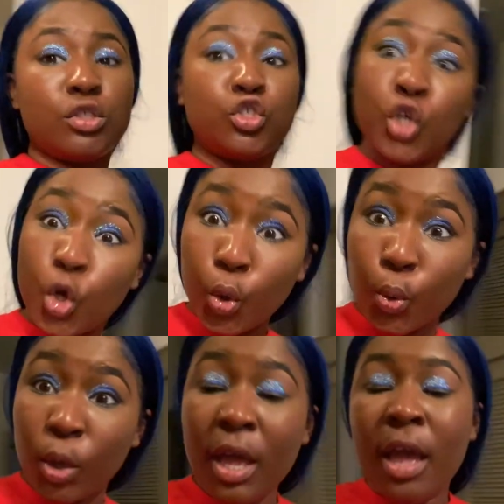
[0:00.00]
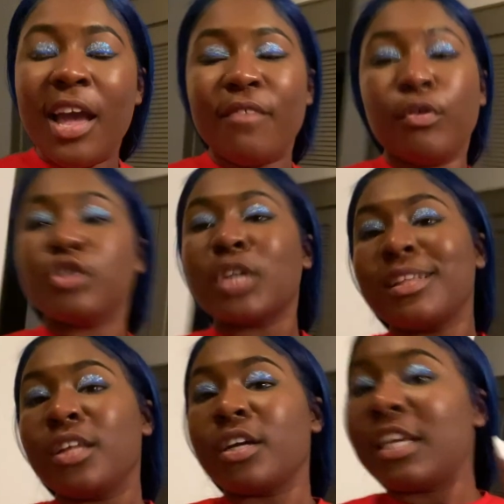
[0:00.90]
Two, if you are trying
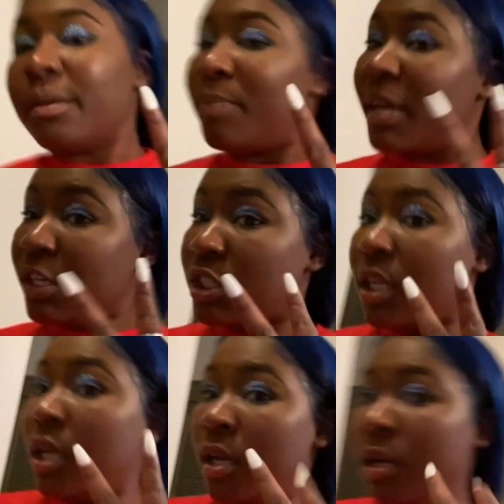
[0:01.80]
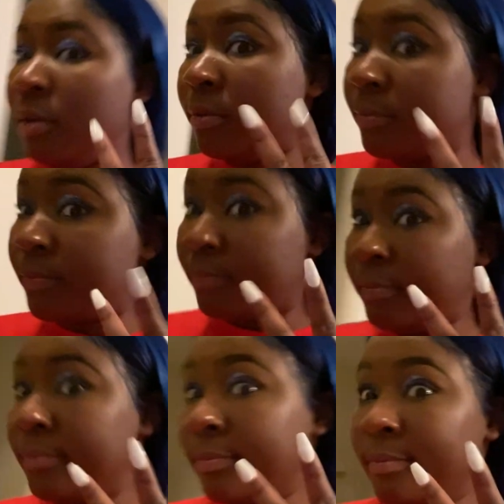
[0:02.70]
to look, get Benji,
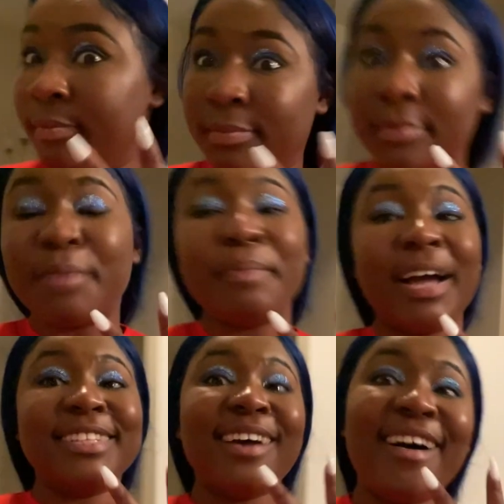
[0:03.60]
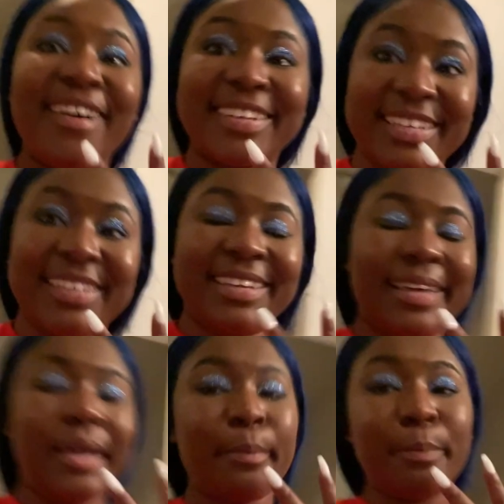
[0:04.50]
my doggy,
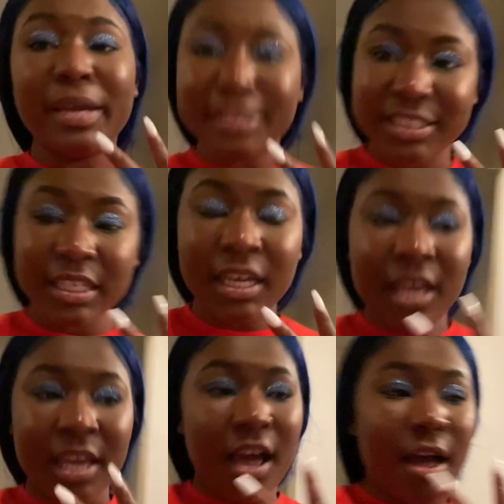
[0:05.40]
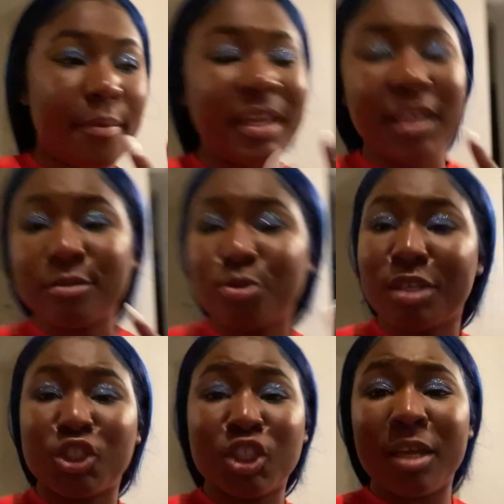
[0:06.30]
Benji, um, he comes with
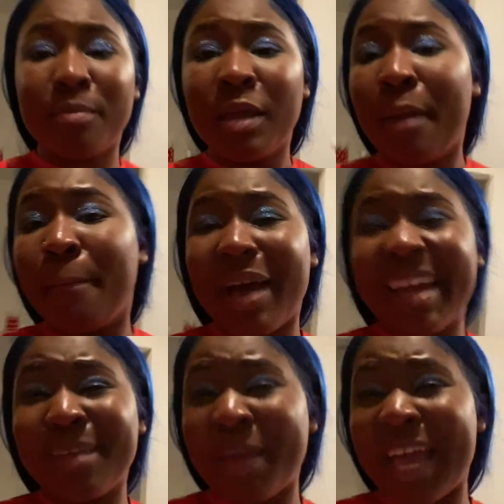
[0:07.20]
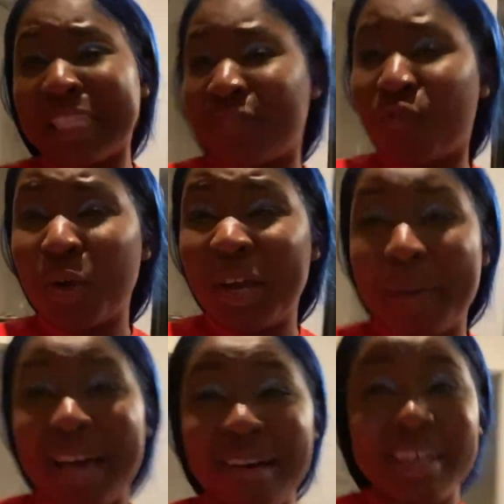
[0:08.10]
a chip, potty pads for
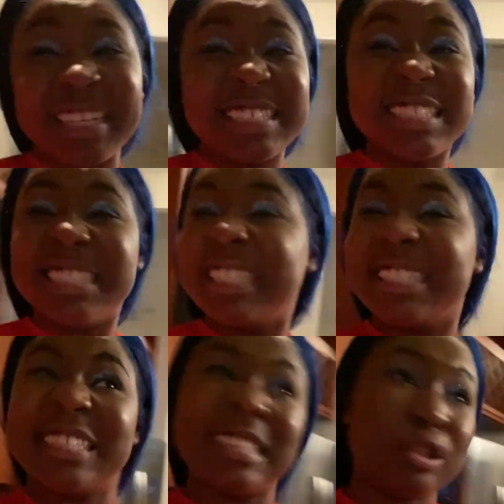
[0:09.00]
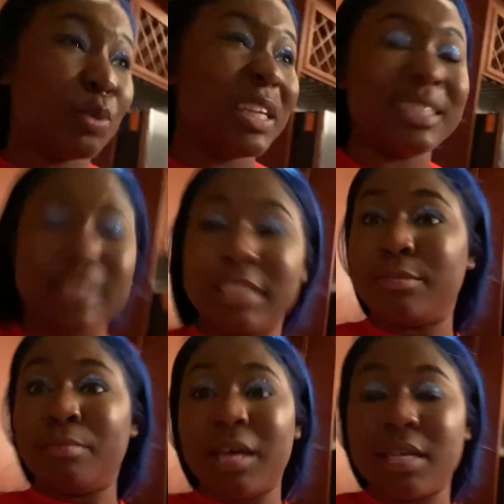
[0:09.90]
about a good three to six
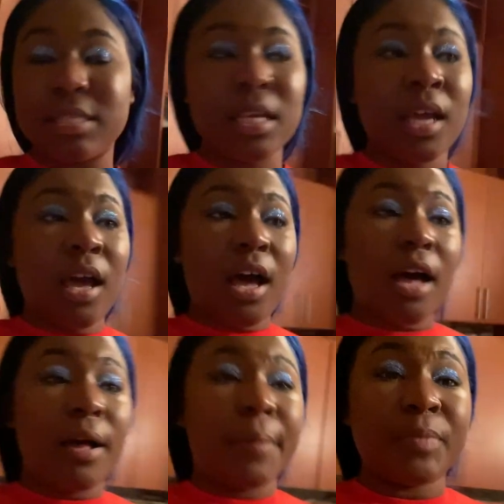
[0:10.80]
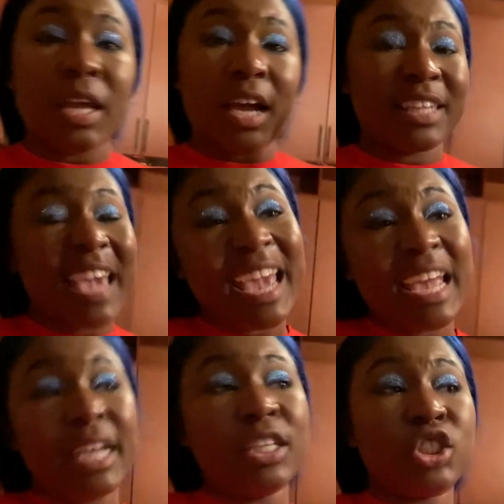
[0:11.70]
months, um, a
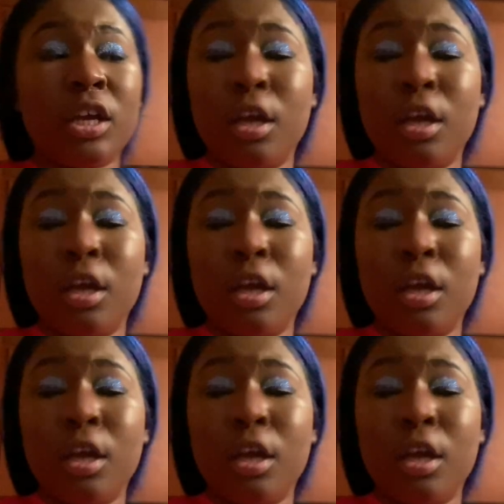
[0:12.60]
cage,